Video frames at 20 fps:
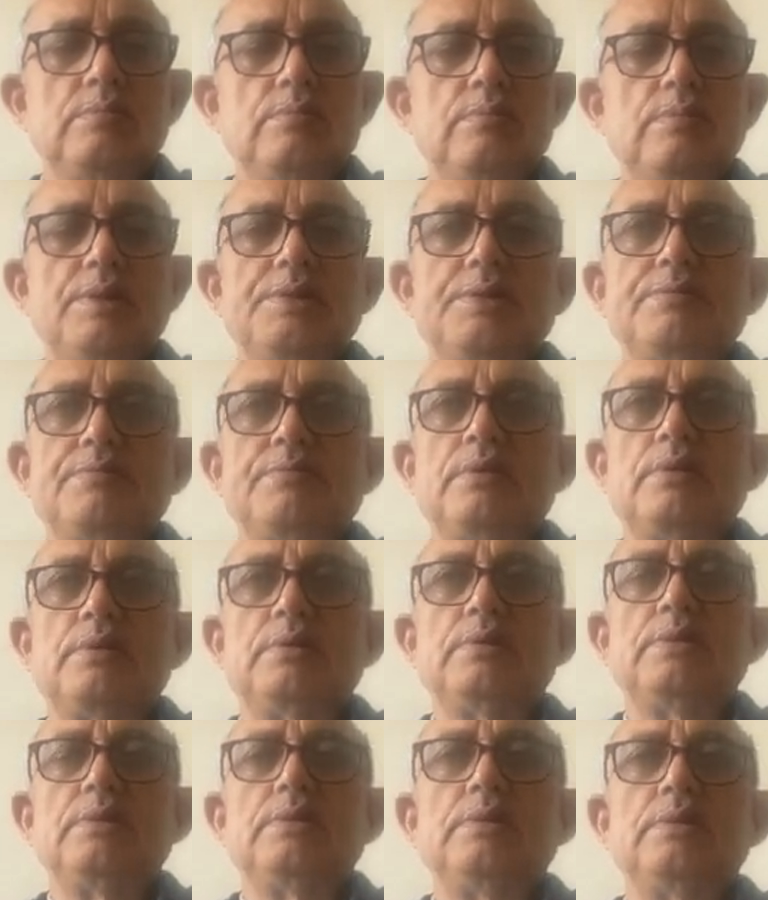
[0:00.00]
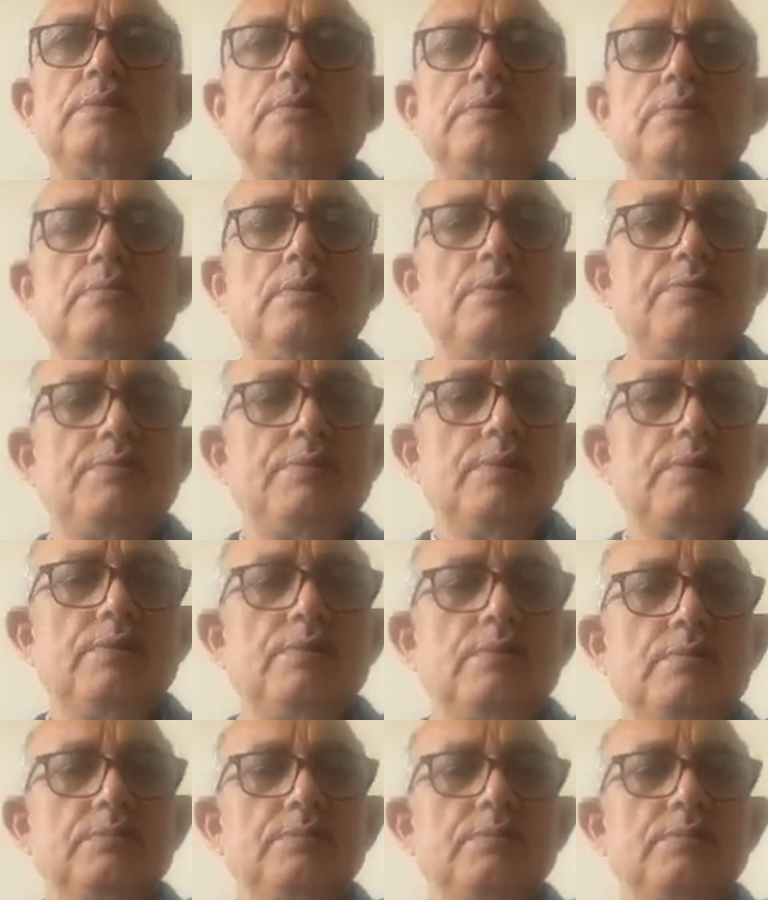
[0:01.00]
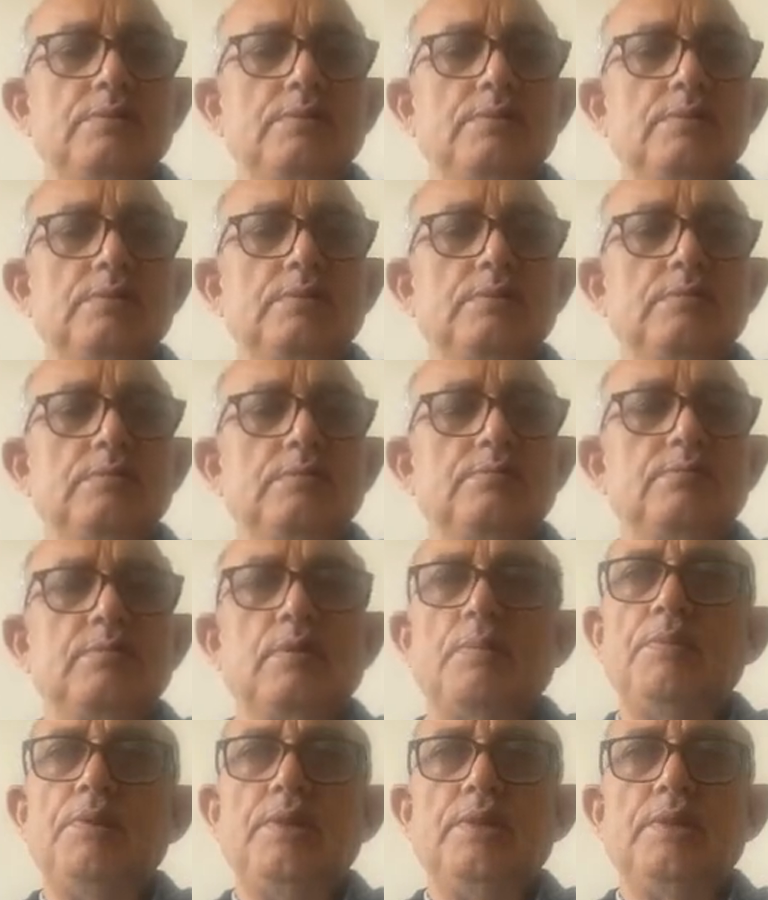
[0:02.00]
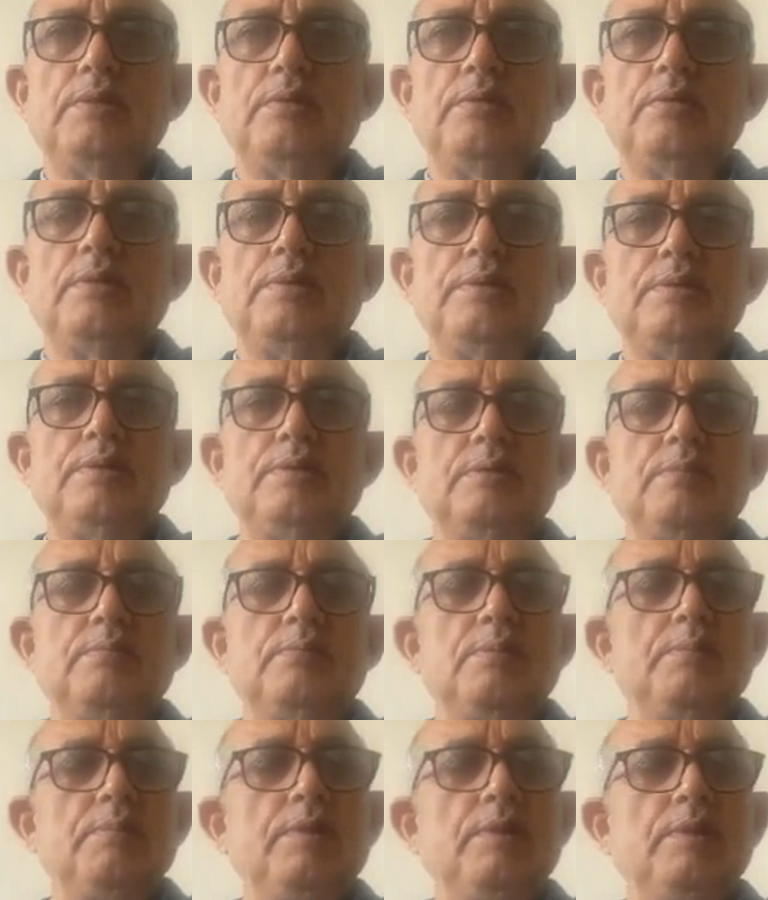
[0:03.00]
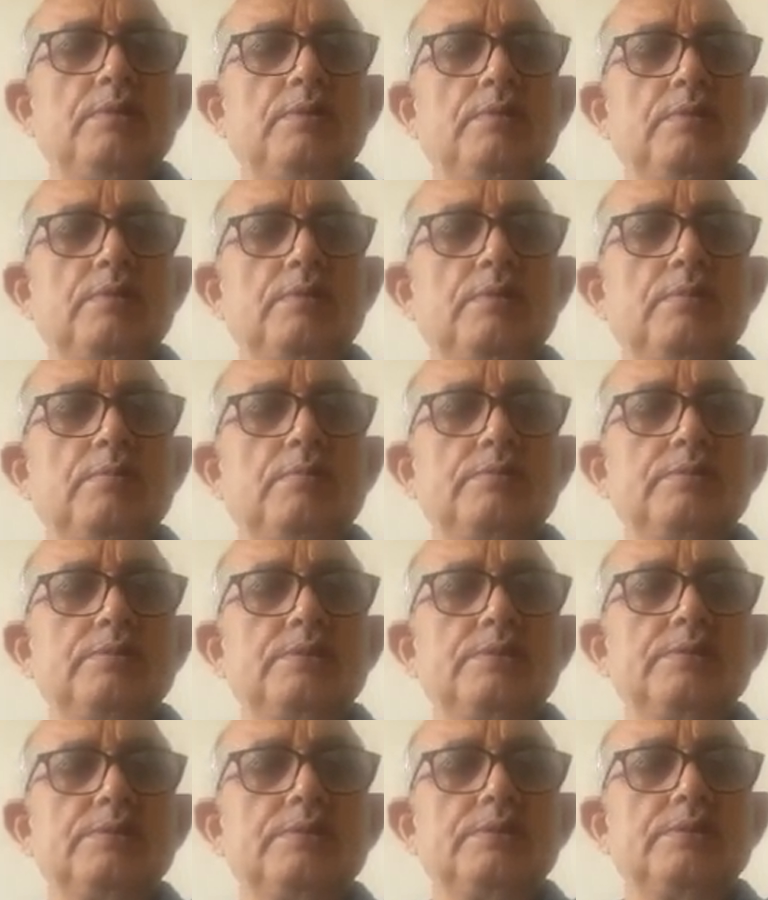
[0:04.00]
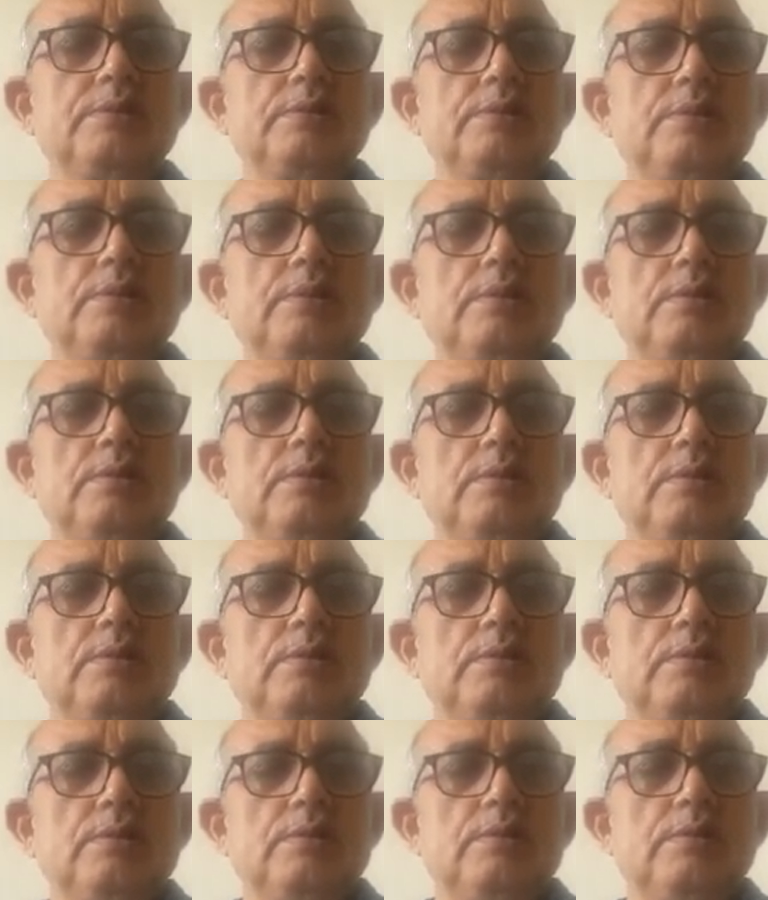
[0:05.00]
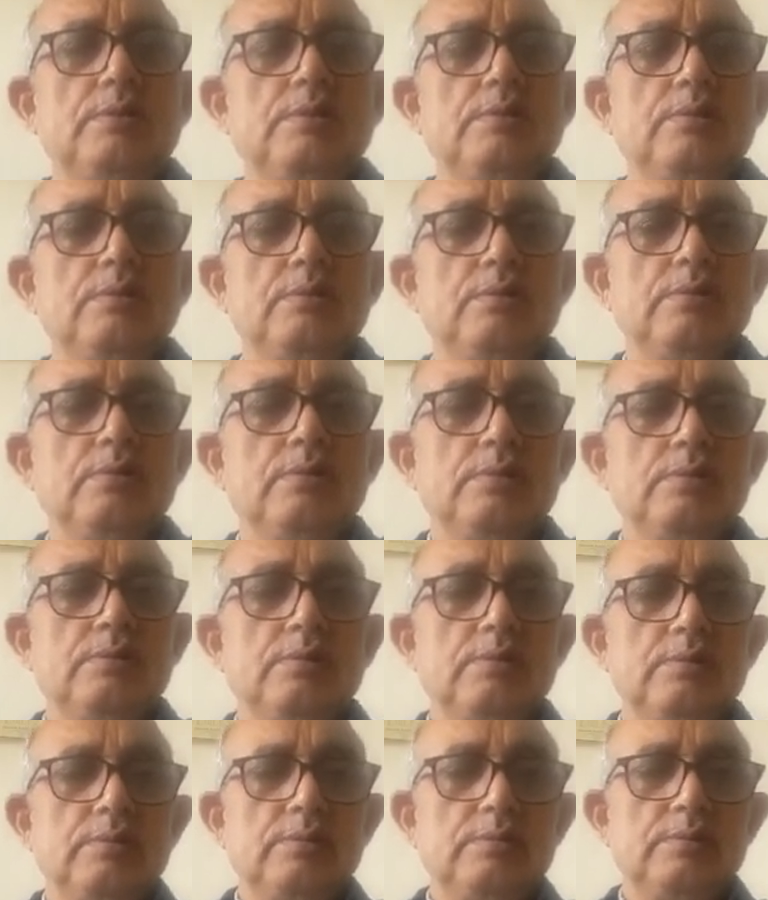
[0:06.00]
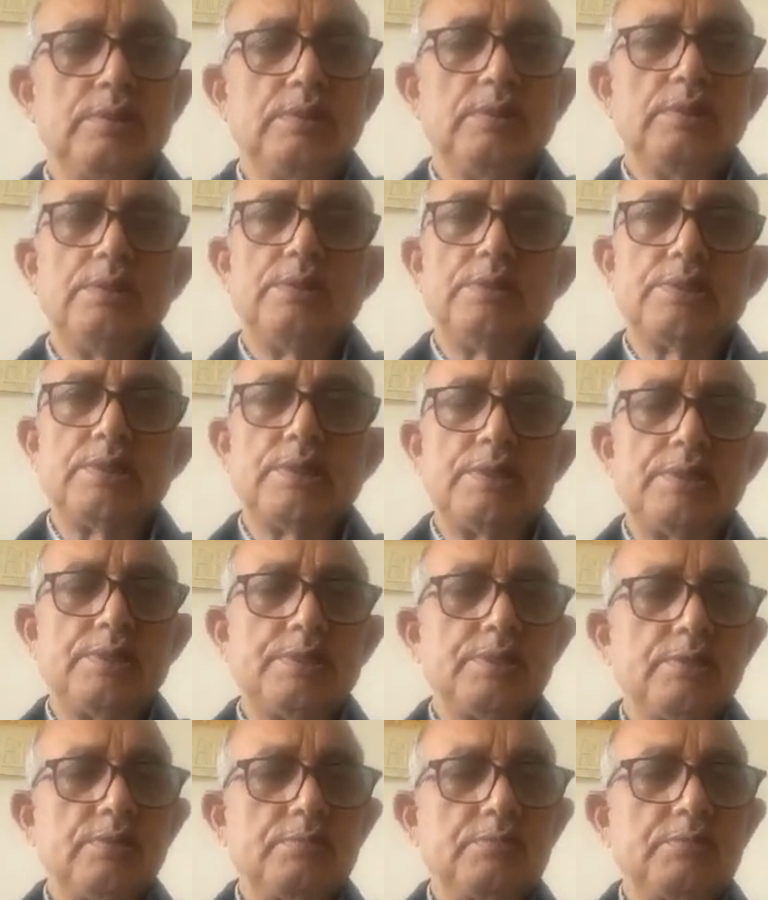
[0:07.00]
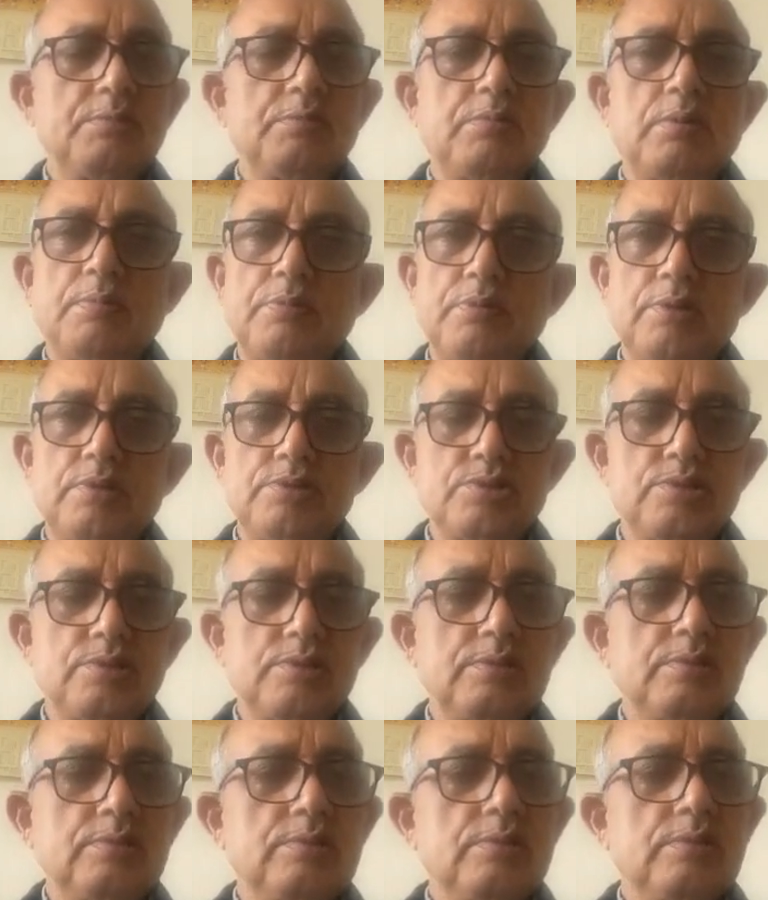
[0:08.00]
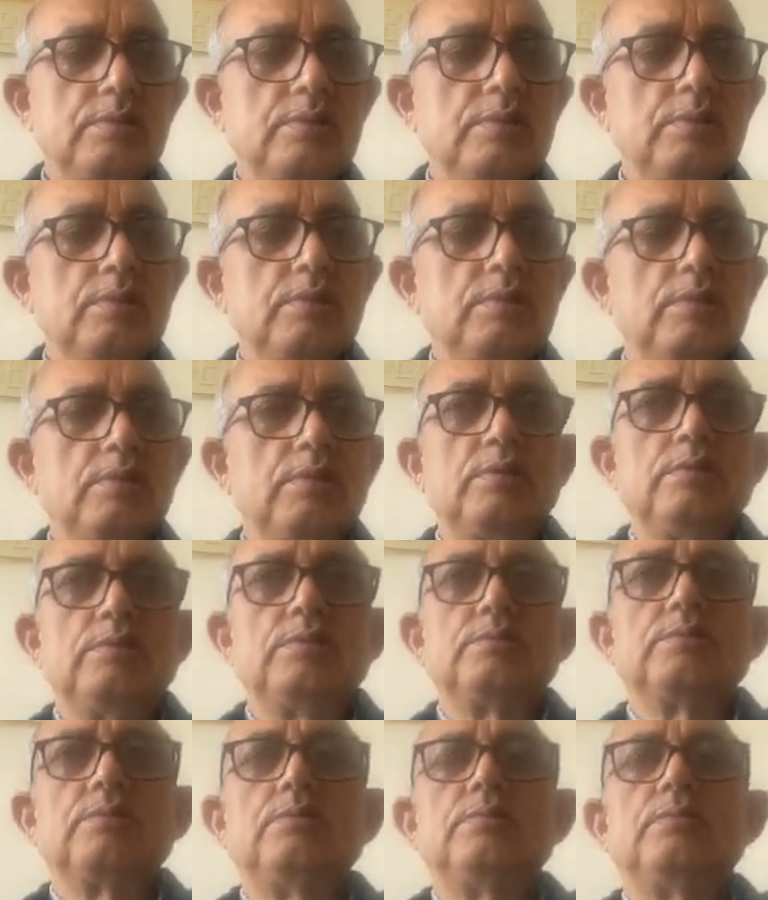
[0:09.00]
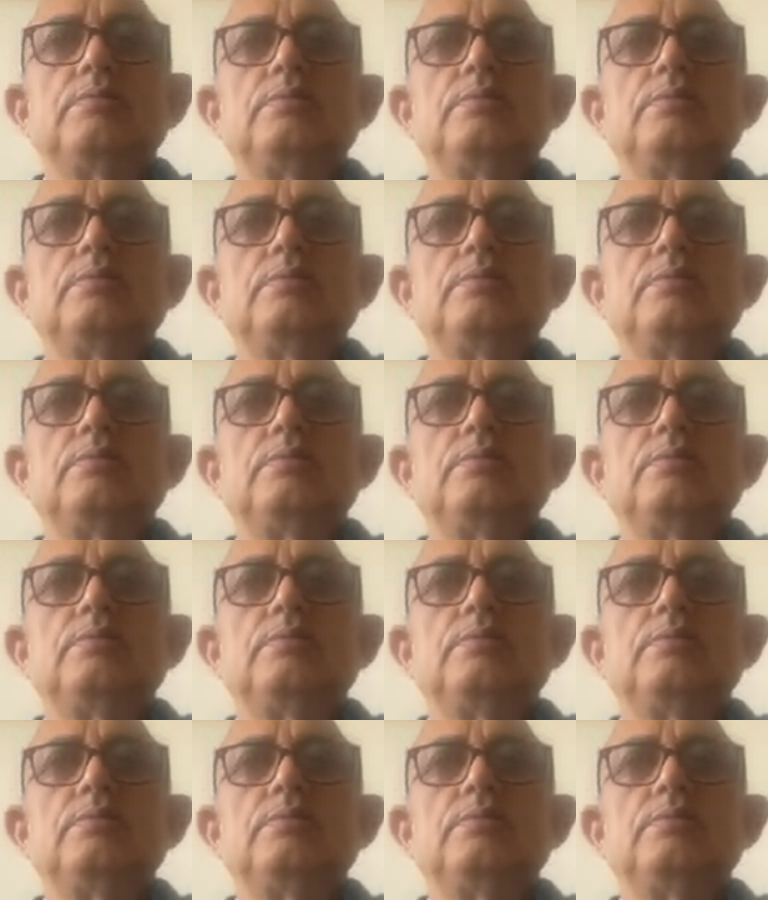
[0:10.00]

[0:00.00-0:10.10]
meant for the welfare of the public, and public represents the entirety of the population. So